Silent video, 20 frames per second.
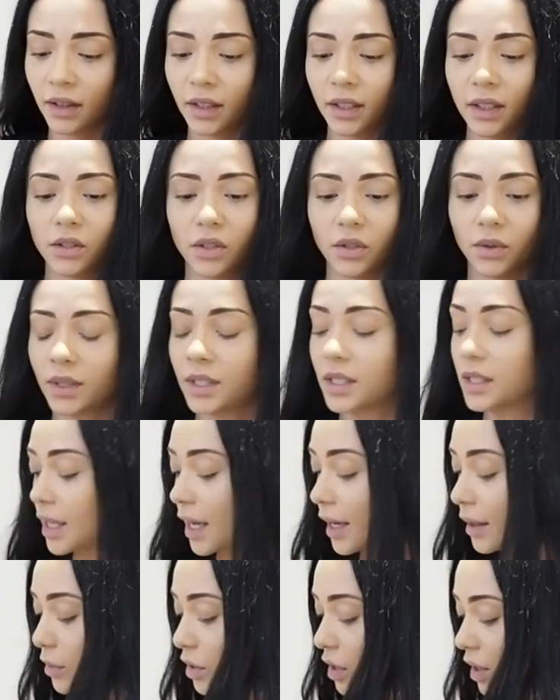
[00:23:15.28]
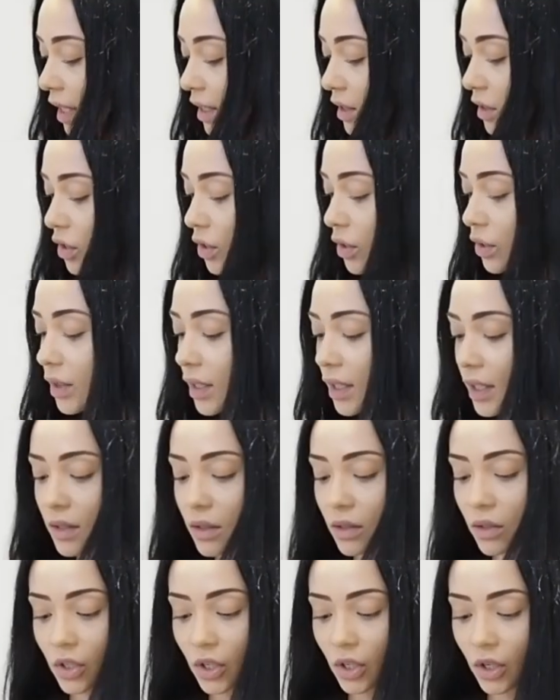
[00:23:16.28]
these two are the same, so let's do
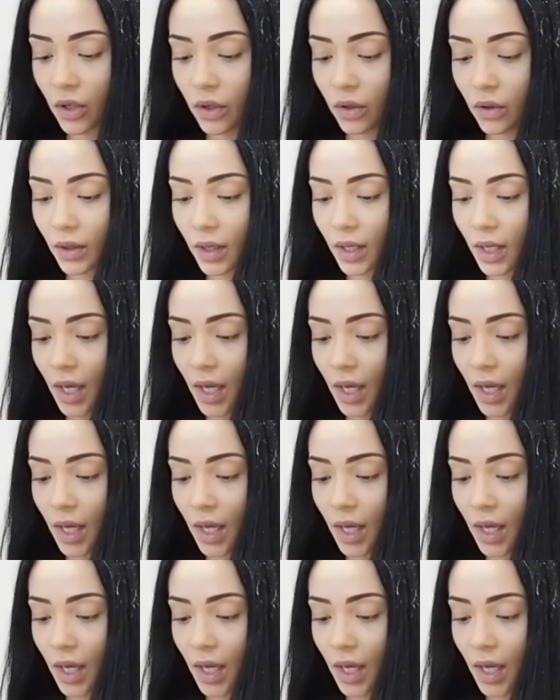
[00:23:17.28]
these two.